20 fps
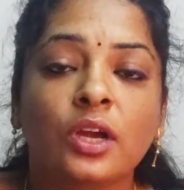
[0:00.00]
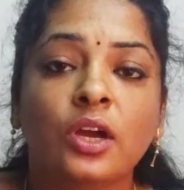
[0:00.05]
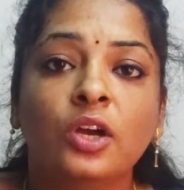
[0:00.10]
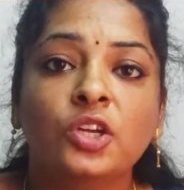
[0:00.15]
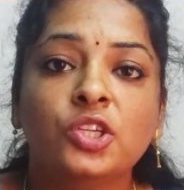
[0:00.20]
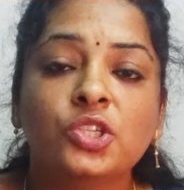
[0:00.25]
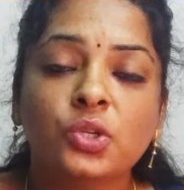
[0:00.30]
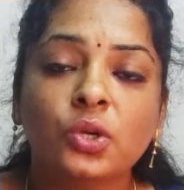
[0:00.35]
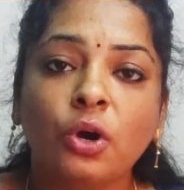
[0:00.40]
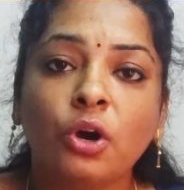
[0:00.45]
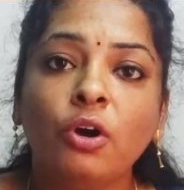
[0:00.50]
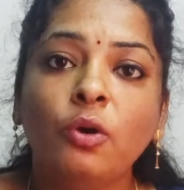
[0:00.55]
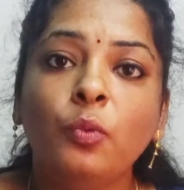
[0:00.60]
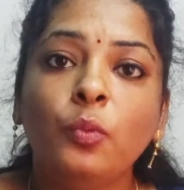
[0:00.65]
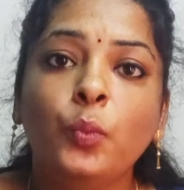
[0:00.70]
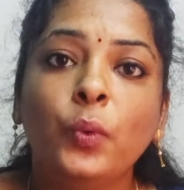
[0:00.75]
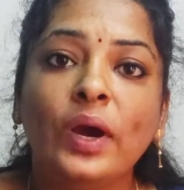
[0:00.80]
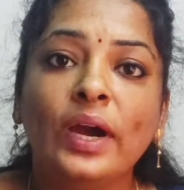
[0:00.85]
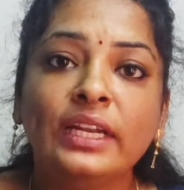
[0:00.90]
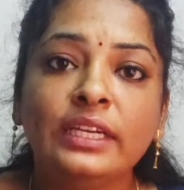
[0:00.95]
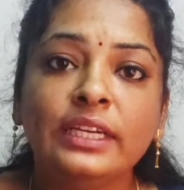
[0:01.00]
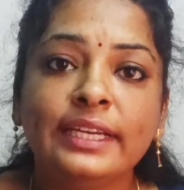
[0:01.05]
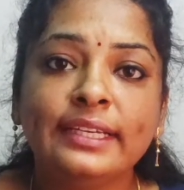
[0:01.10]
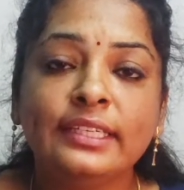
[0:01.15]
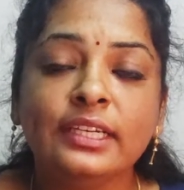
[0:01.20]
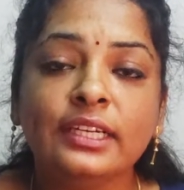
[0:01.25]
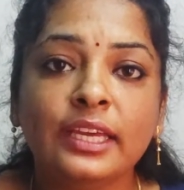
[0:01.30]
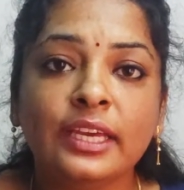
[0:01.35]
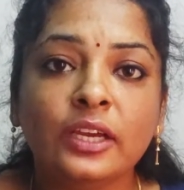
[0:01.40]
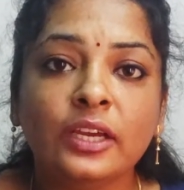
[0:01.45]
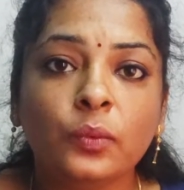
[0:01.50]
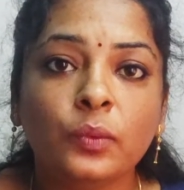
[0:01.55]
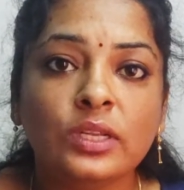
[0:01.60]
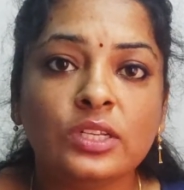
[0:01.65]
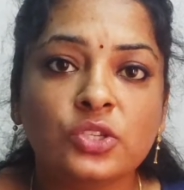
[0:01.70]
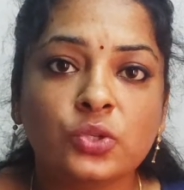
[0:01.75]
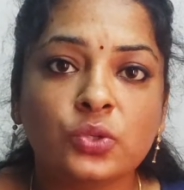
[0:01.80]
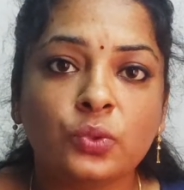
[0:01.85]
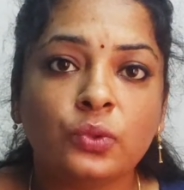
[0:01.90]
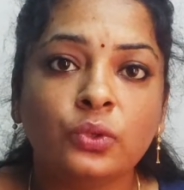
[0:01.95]
So, 1 liter equals
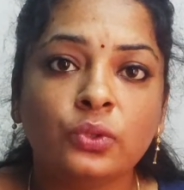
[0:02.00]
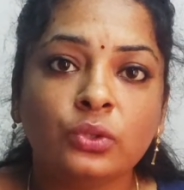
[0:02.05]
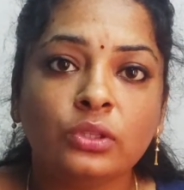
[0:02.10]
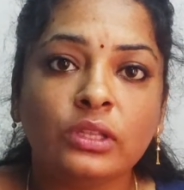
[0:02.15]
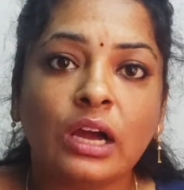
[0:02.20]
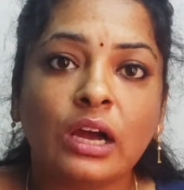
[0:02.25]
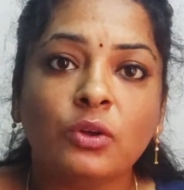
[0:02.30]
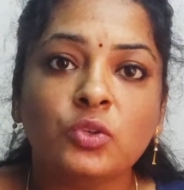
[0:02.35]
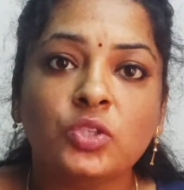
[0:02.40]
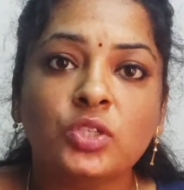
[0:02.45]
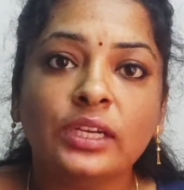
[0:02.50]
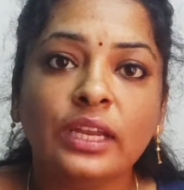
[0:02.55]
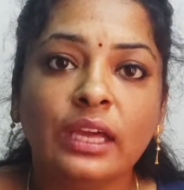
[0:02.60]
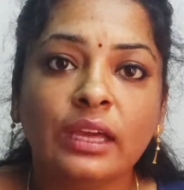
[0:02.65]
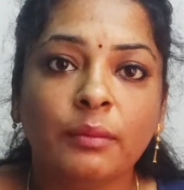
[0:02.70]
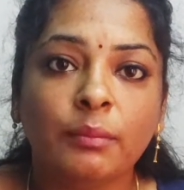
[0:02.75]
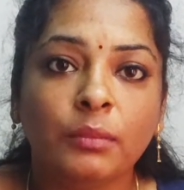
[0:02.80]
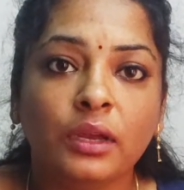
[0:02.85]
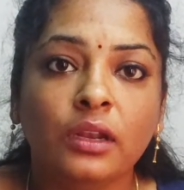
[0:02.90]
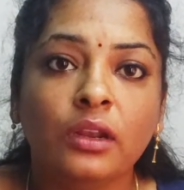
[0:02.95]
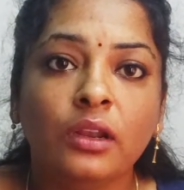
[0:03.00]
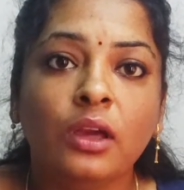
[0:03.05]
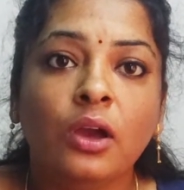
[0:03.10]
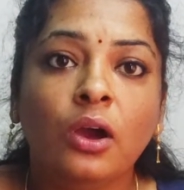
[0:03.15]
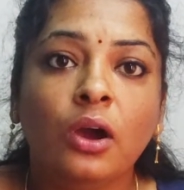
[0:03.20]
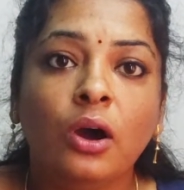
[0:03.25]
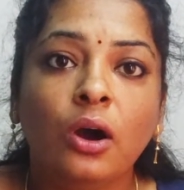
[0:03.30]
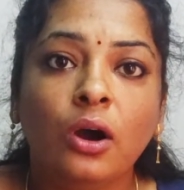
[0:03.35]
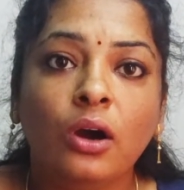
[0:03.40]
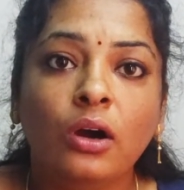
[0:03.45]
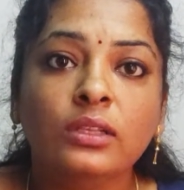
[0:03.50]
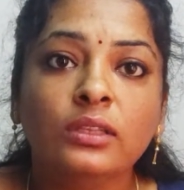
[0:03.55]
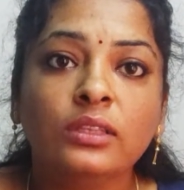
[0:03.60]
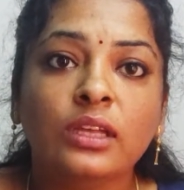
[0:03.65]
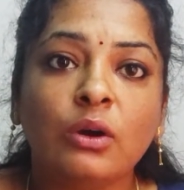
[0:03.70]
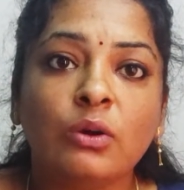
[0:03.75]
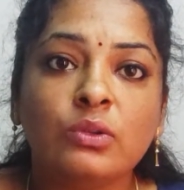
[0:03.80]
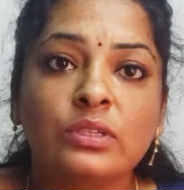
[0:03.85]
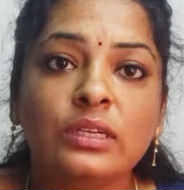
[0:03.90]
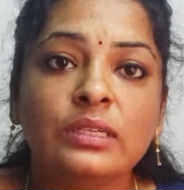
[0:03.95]
to 1000 ml or
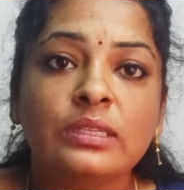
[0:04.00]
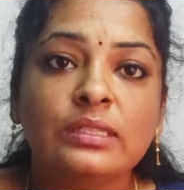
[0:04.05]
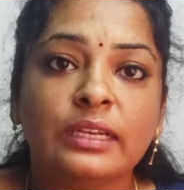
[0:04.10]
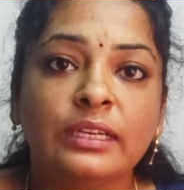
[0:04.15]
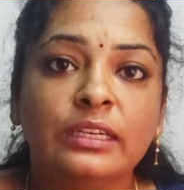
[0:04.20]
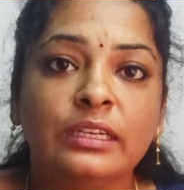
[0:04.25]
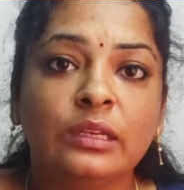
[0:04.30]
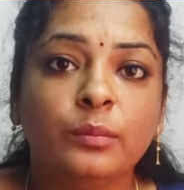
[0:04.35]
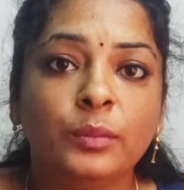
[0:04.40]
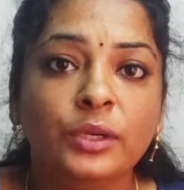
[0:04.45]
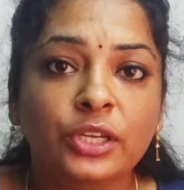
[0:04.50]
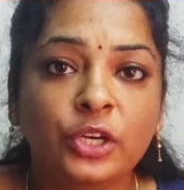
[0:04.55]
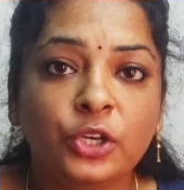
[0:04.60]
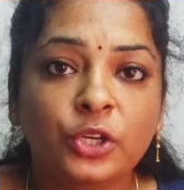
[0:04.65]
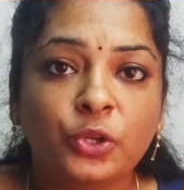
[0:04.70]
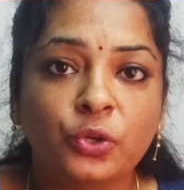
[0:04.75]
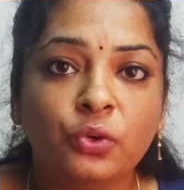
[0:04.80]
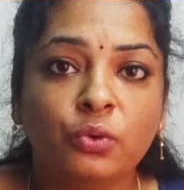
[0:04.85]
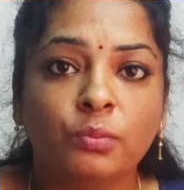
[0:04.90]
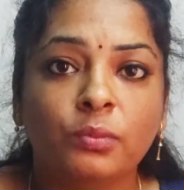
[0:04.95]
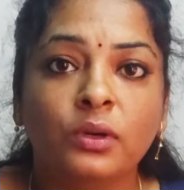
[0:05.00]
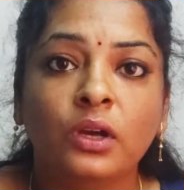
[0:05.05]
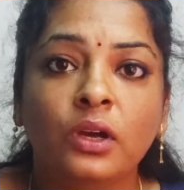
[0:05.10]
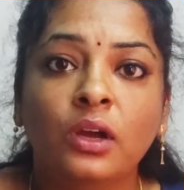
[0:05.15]
1000 centimeter cube.